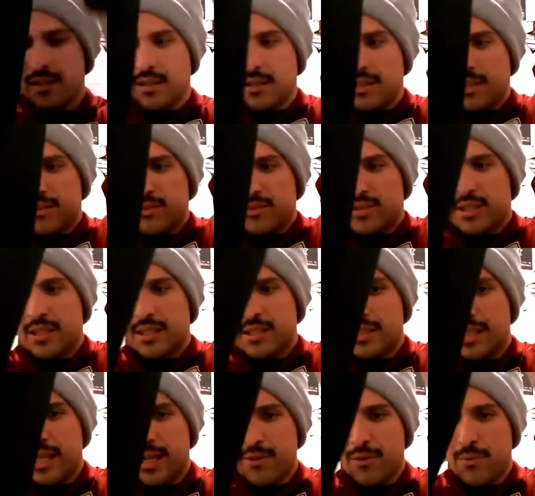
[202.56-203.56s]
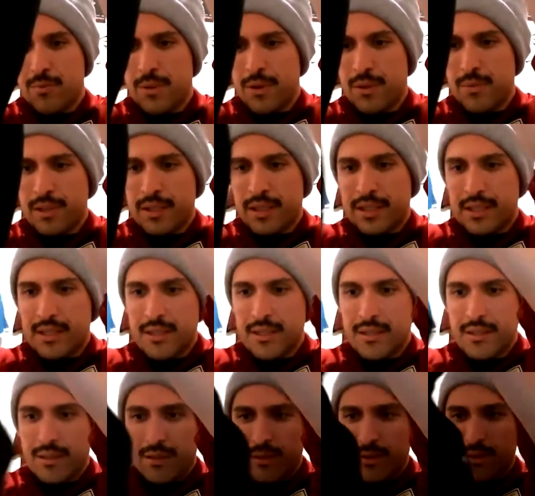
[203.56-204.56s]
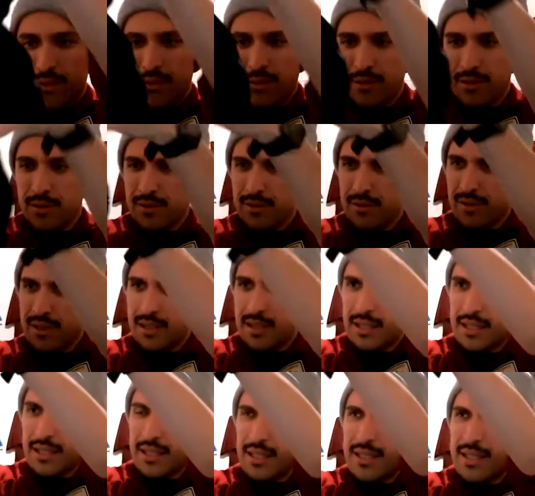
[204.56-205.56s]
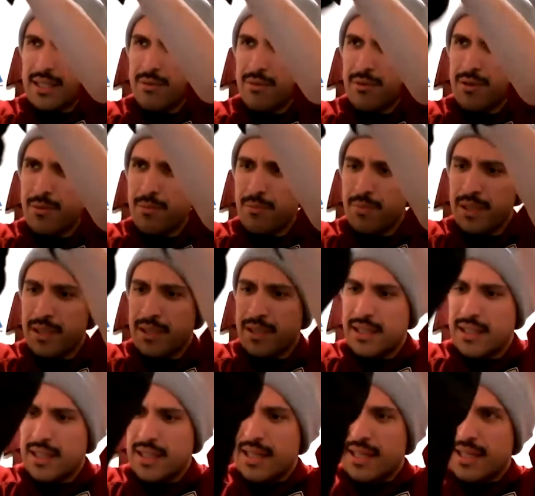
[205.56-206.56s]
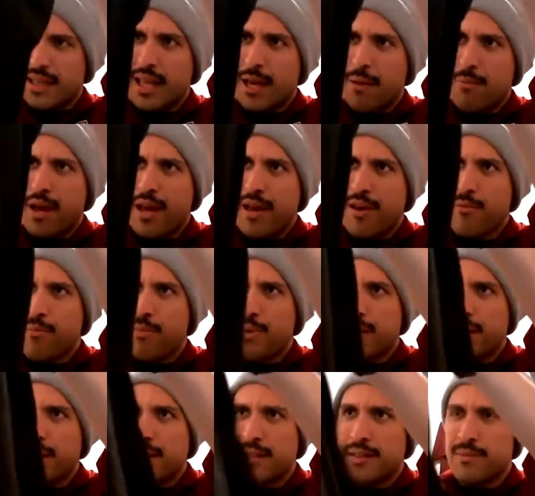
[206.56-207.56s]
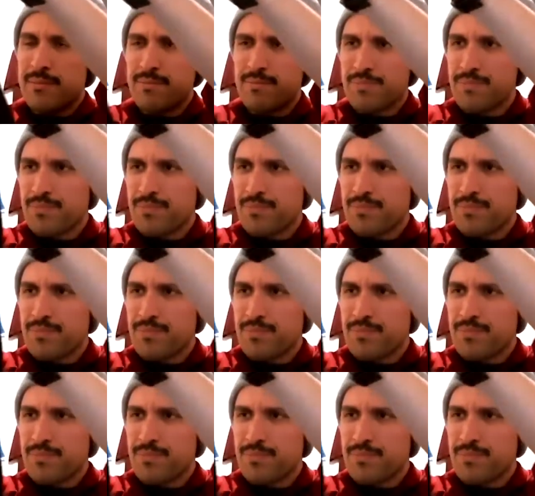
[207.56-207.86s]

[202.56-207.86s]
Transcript: the Sac Republic logo, I think, anywhere, but they may have been